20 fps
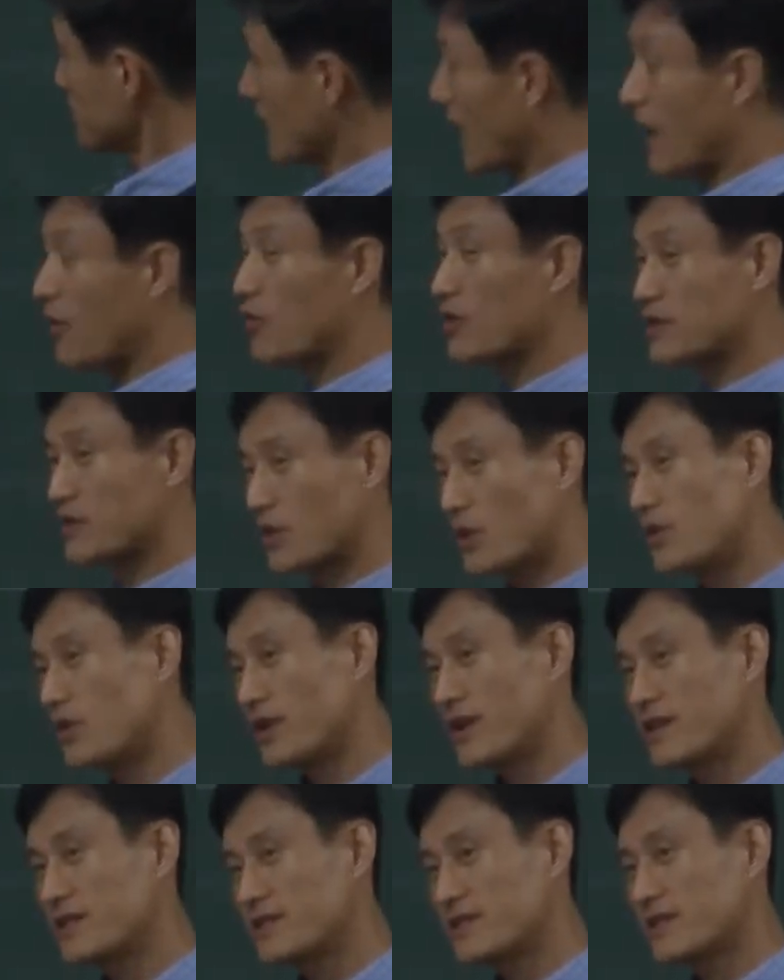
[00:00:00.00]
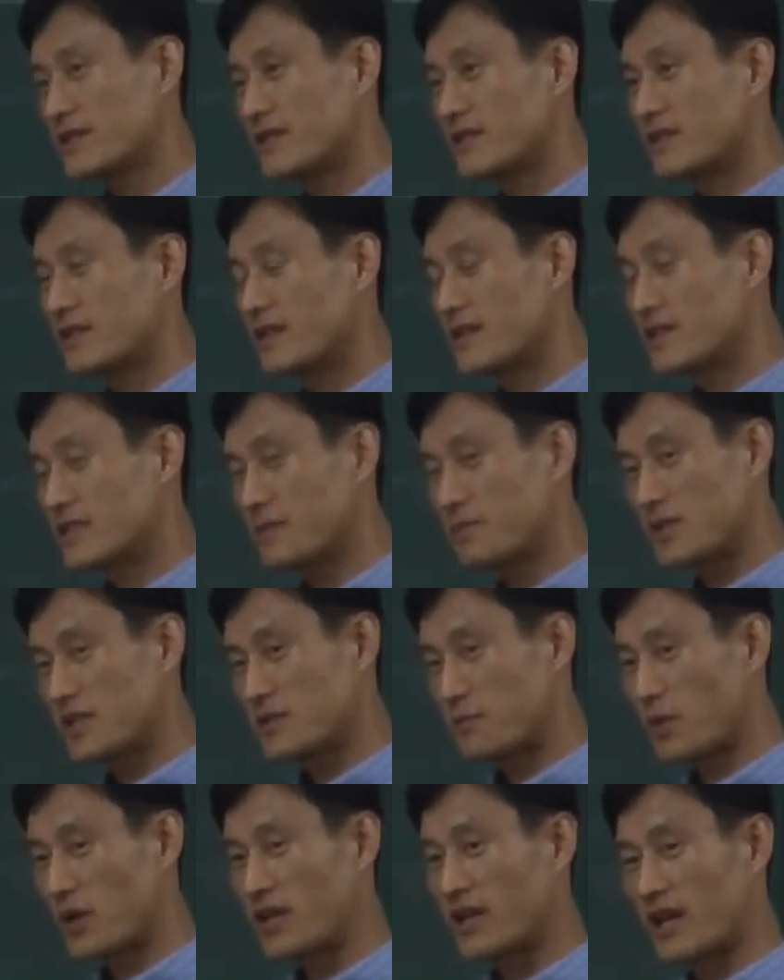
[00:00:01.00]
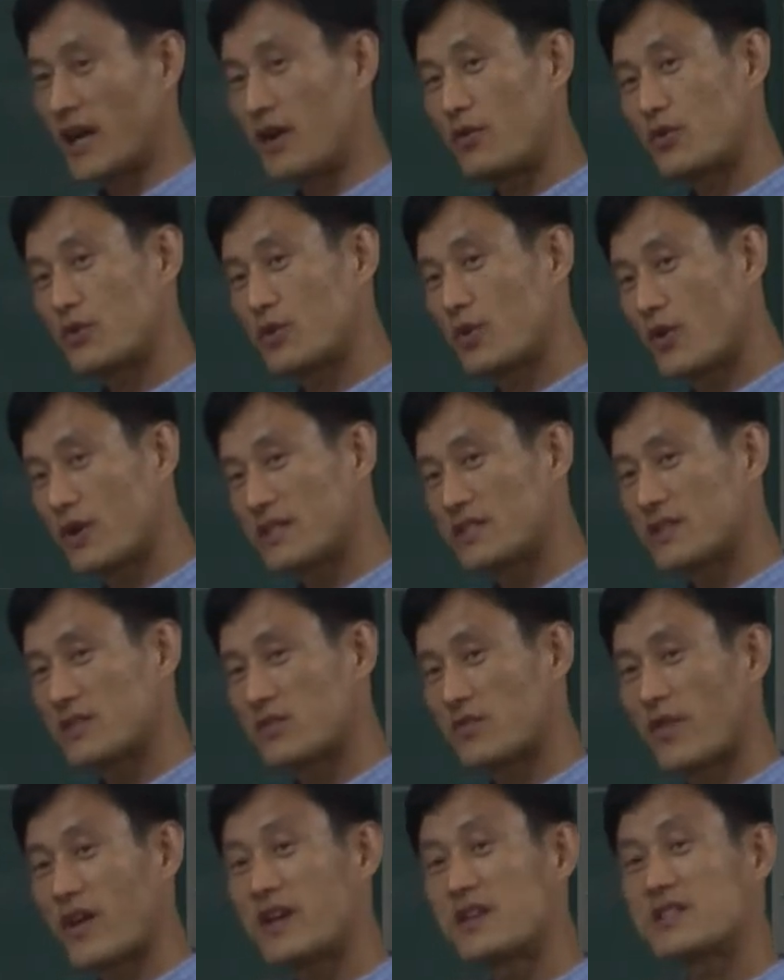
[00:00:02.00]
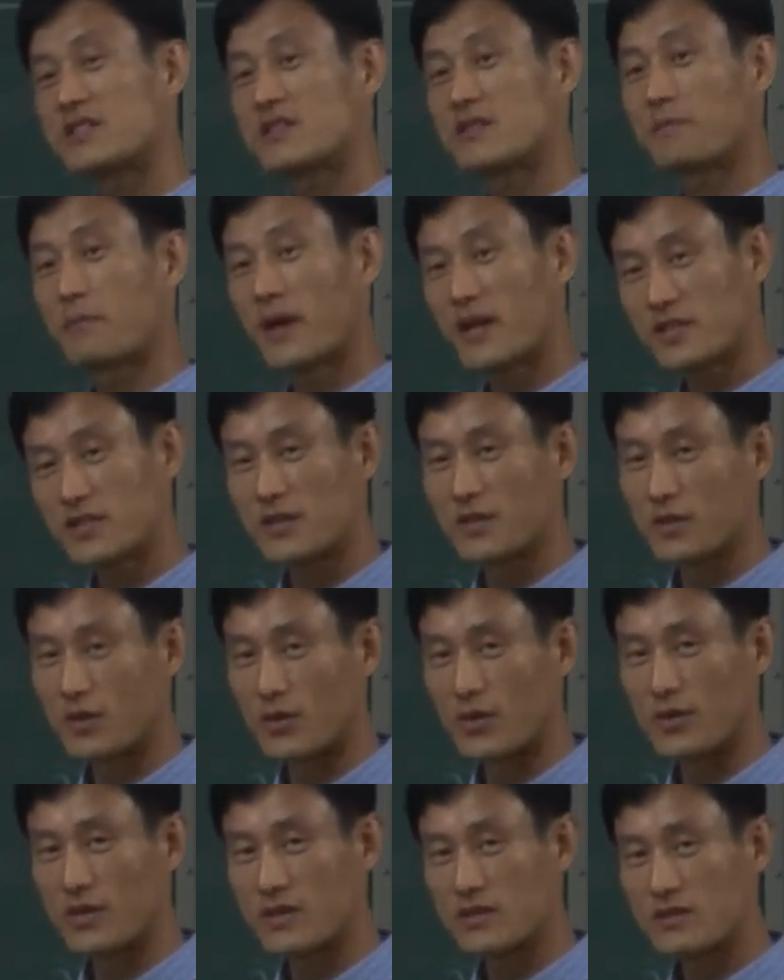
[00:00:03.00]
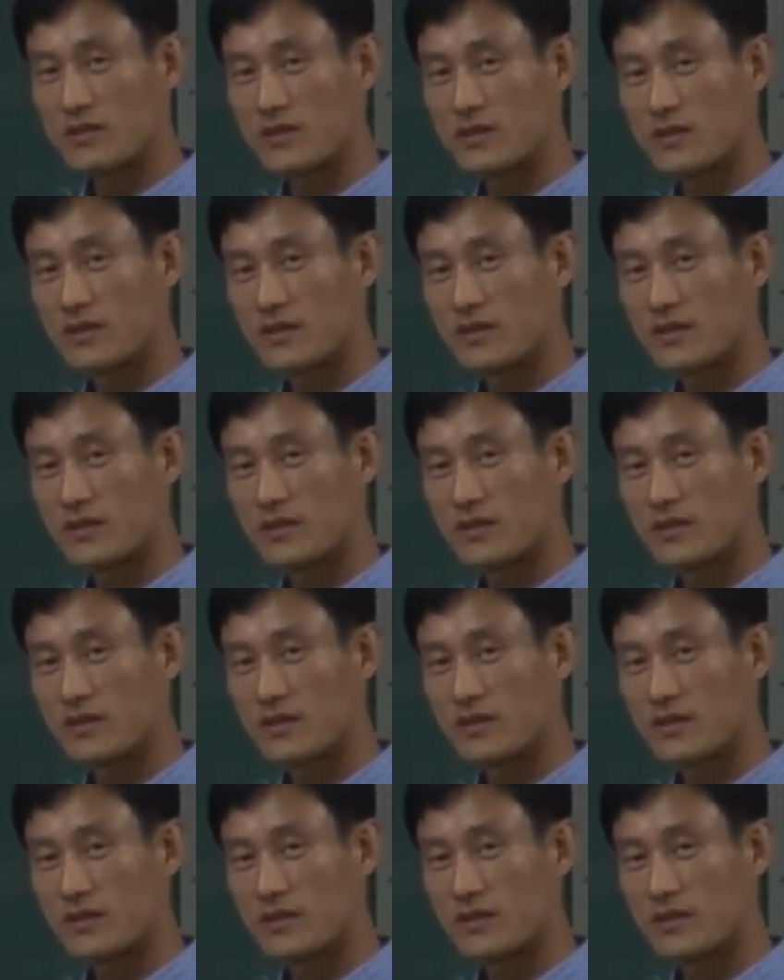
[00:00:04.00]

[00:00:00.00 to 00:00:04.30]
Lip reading: our noise, simply speaking, our noise is very special noise